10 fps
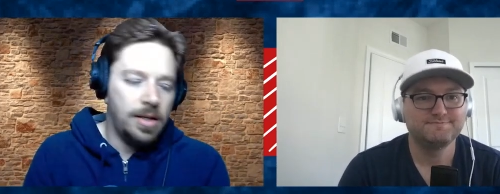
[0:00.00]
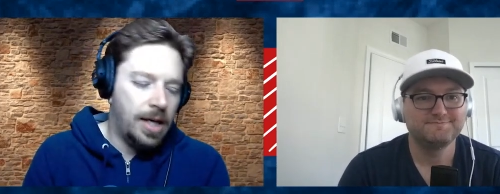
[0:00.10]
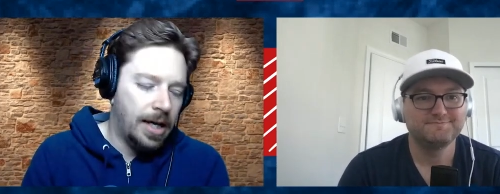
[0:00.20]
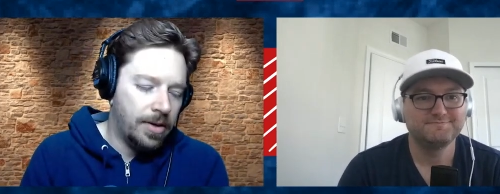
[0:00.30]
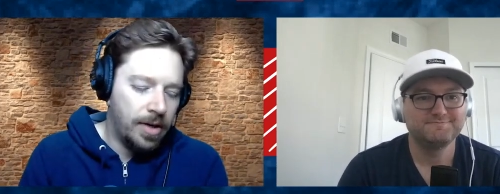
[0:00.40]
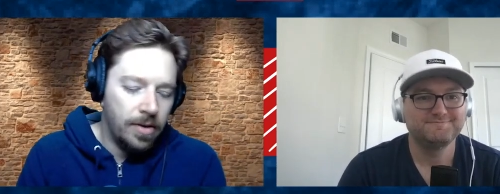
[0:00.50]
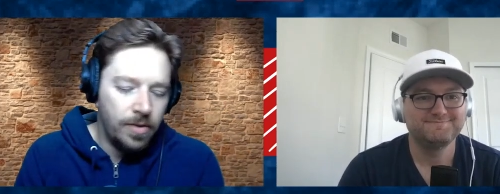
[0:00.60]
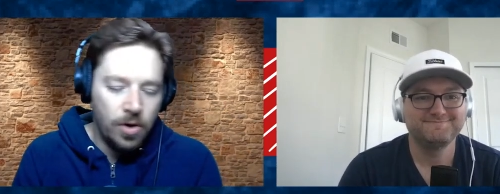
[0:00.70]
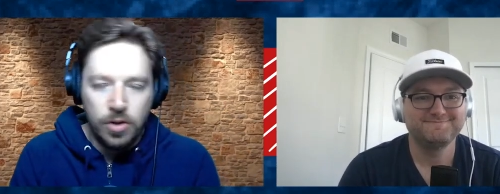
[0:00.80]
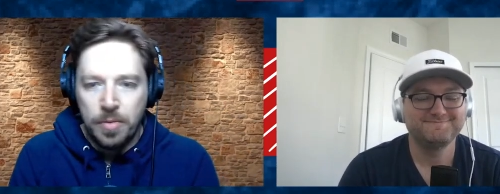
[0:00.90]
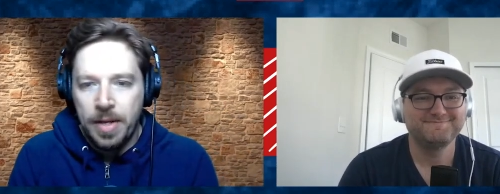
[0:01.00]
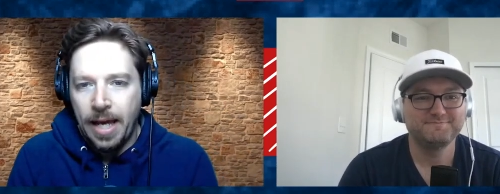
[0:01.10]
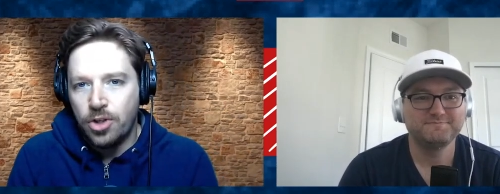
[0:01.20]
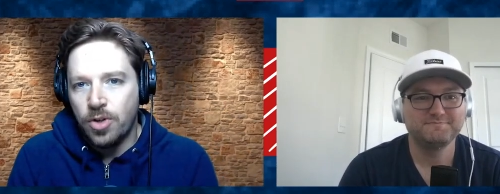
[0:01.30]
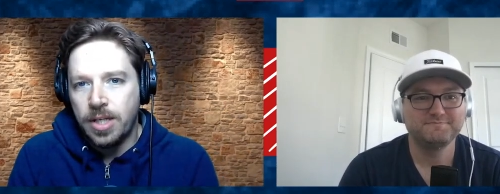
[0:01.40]
Speaker 1: I don't know, the ultimate
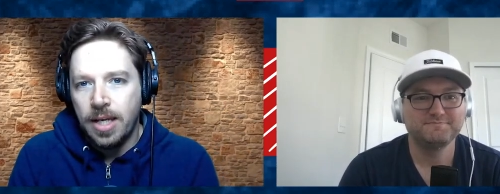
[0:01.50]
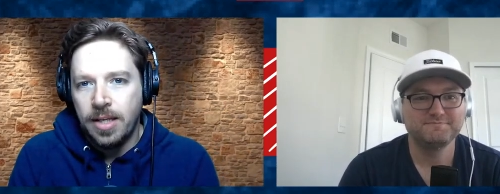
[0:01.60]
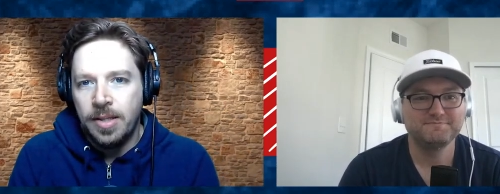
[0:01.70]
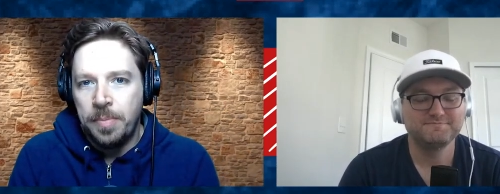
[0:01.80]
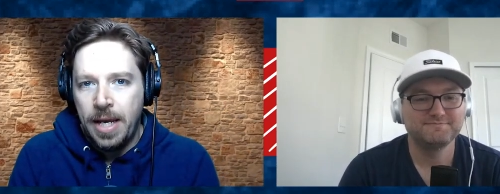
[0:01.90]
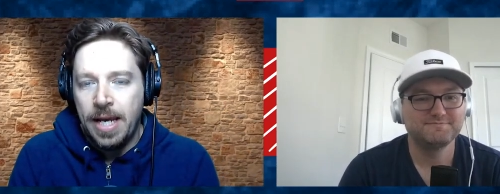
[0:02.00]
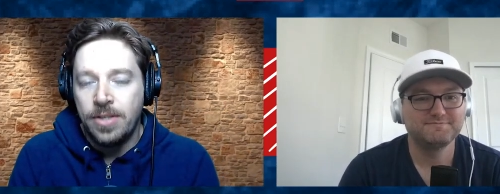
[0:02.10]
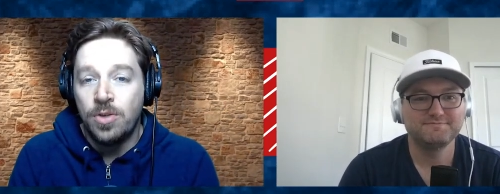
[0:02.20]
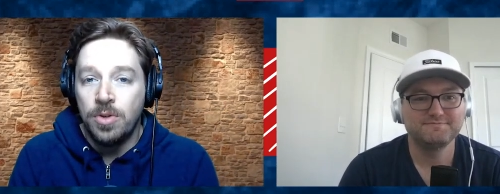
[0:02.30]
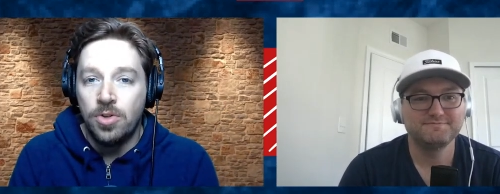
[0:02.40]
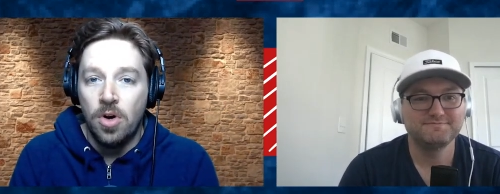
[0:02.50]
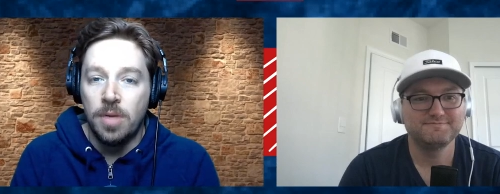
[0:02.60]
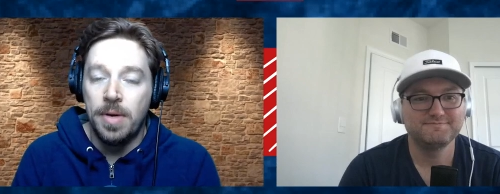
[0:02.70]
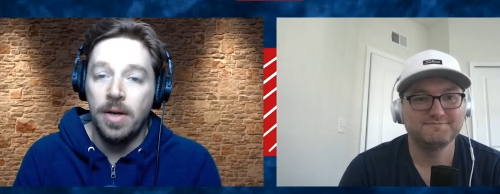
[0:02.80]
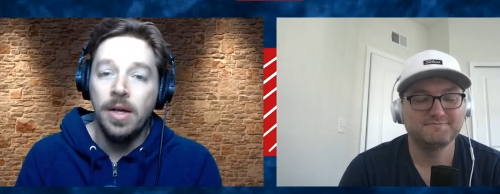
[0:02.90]
extra kick in the pants when you
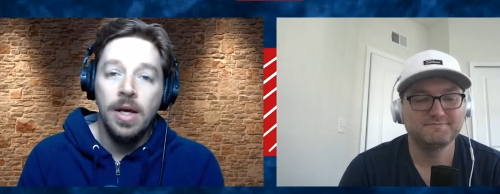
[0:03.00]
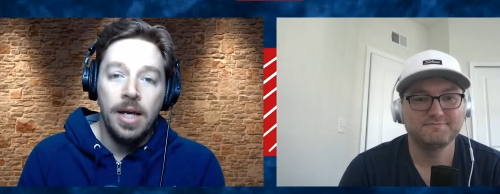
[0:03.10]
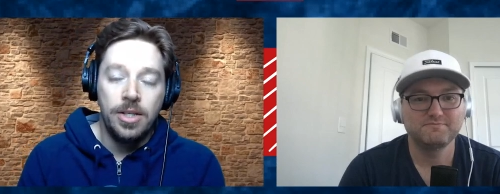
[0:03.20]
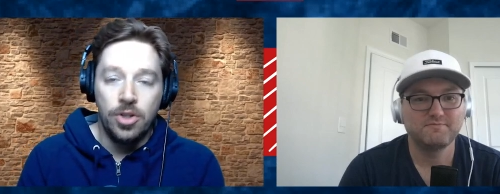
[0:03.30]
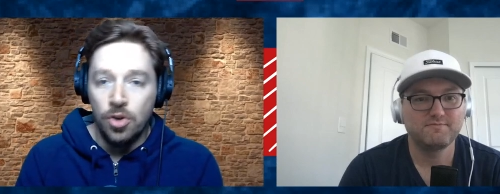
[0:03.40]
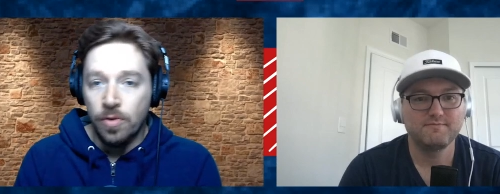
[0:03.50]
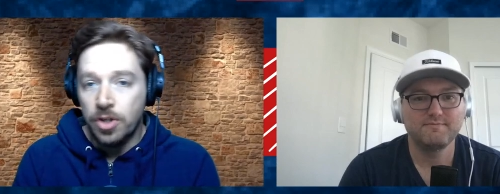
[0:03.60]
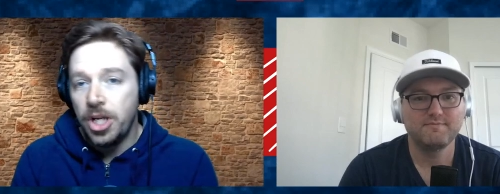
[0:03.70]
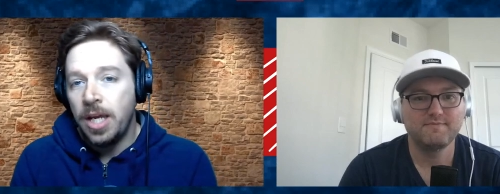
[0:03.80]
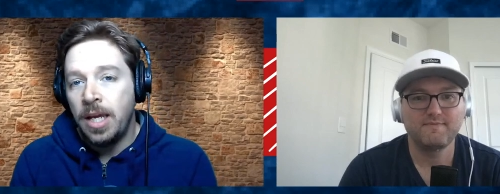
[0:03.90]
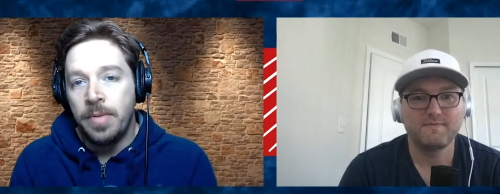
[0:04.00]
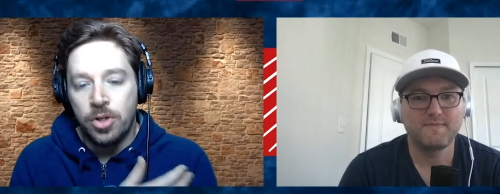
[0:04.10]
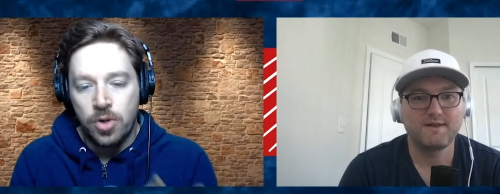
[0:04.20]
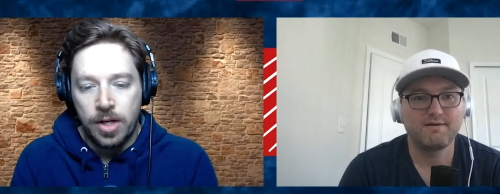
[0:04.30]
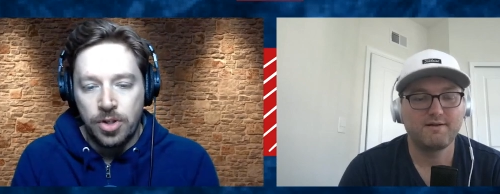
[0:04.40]
talk about it's a new regime and
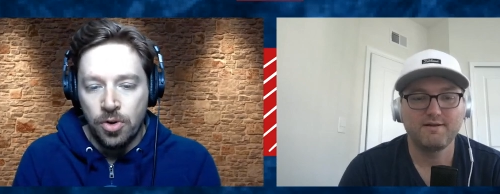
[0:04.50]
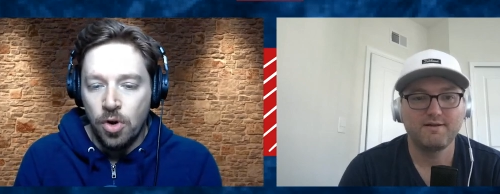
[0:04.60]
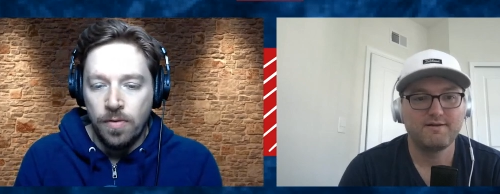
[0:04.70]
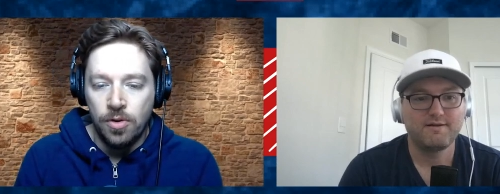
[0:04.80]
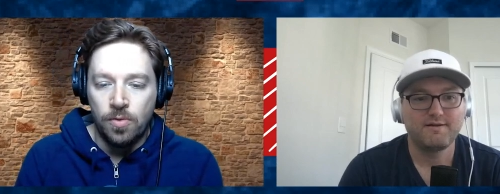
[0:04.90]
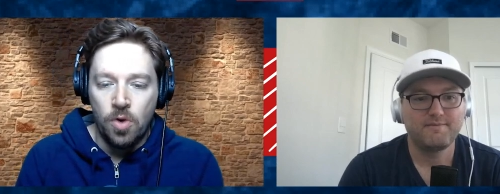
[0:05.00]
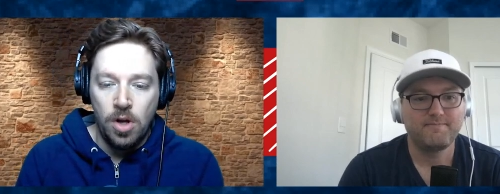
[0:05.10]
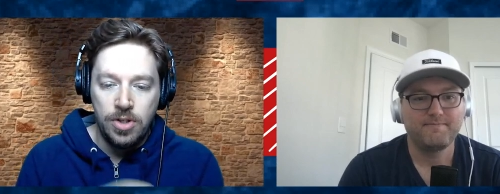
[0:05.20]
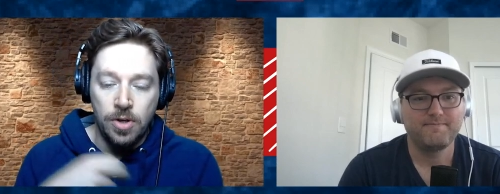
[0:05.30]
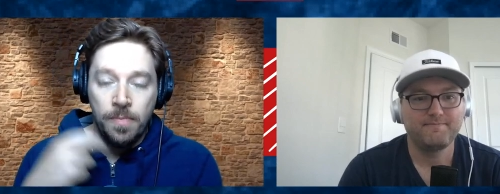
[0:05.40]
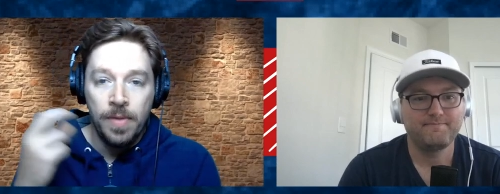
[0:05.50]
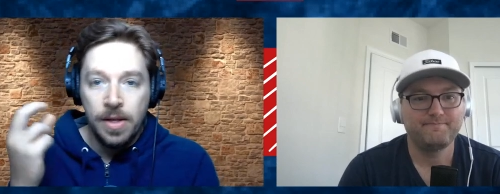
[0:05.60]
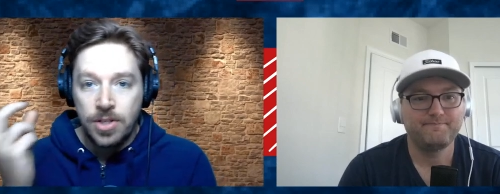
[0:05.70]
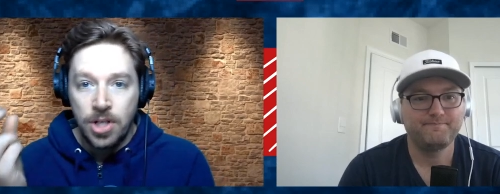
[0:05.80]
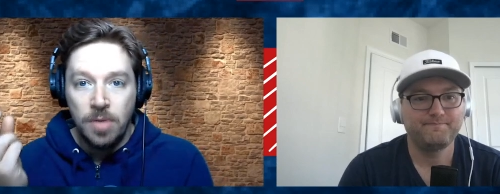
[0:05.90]
you're trying to turn over the roster.
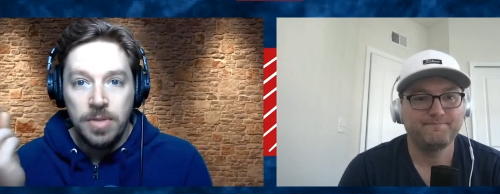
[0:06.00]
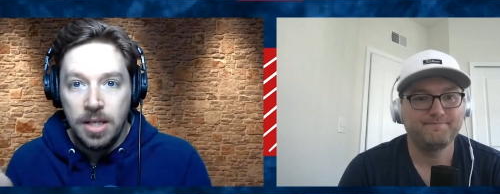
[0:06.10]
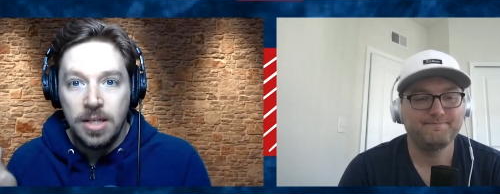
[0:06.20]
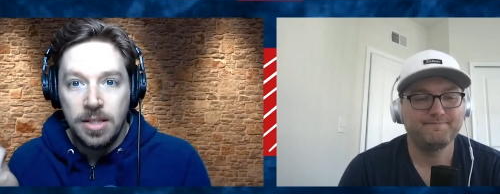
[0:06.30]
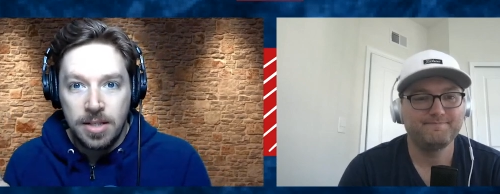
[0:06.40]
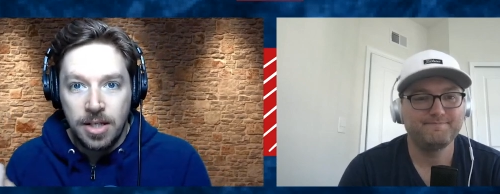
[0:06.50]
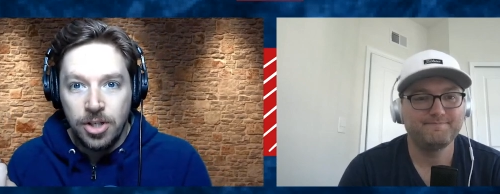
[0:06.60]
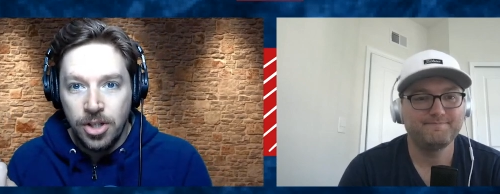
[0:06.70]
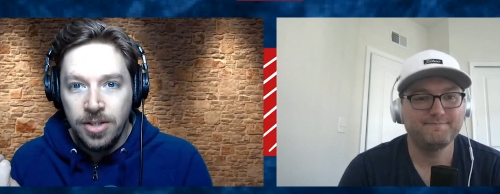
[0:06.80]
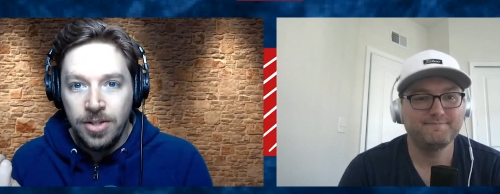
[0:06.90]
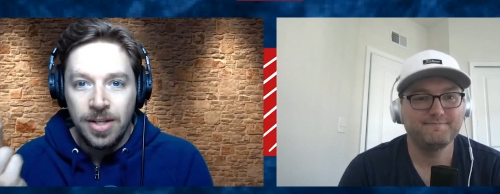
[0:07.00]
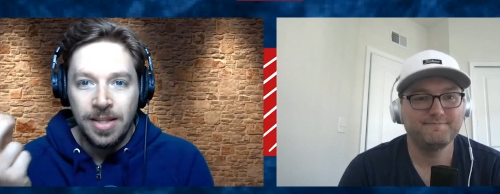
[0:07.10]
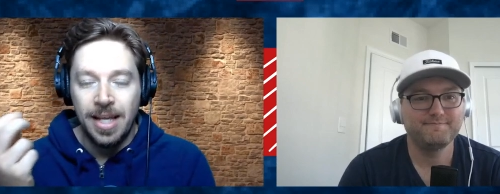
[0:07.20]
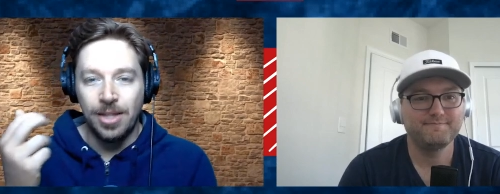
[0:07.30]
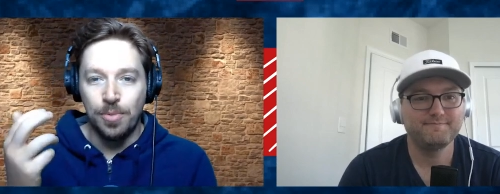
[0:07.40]
Some key decisions
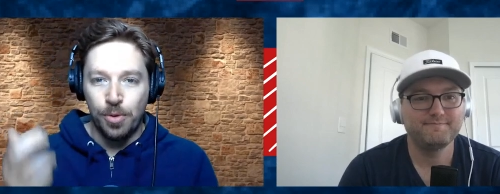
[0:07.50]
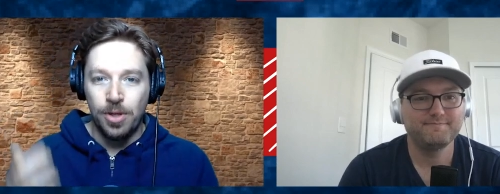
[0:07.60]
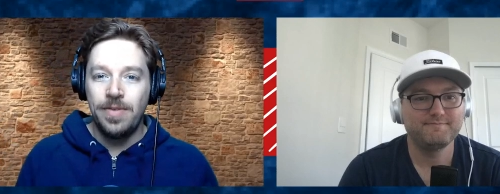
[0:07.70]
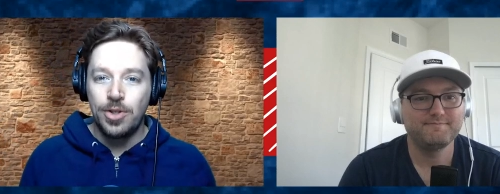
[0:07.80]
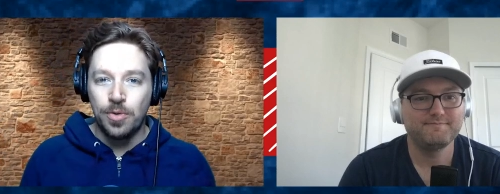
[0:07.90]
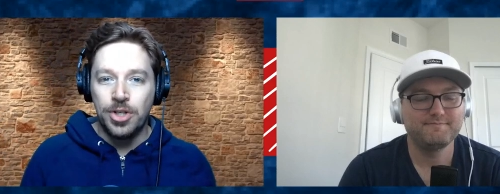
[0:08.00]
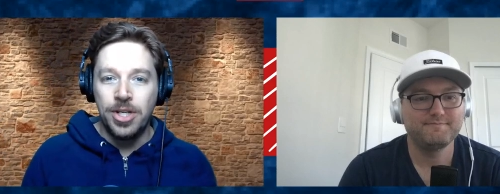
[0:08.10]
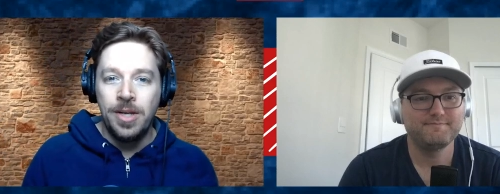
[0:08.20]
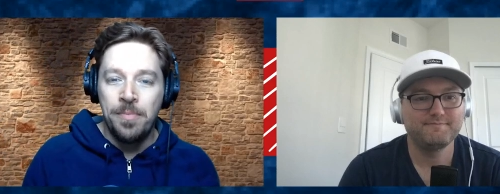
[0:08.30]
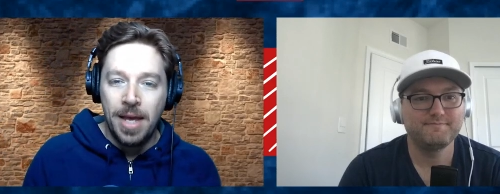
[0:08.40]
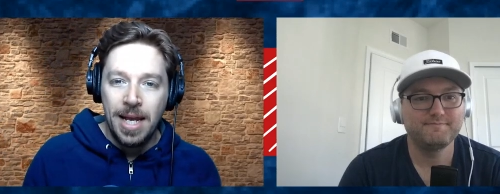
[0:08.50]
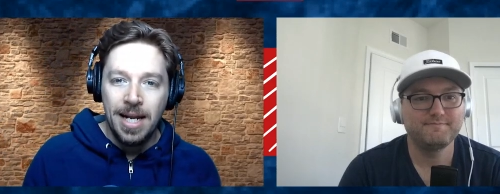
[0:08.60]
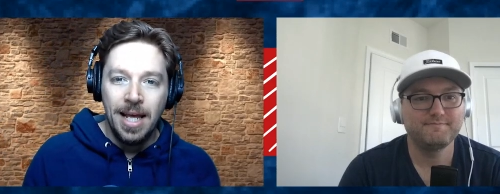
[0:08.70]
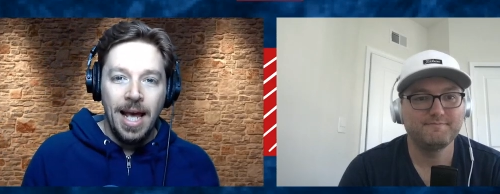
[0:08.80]
that the previous regime made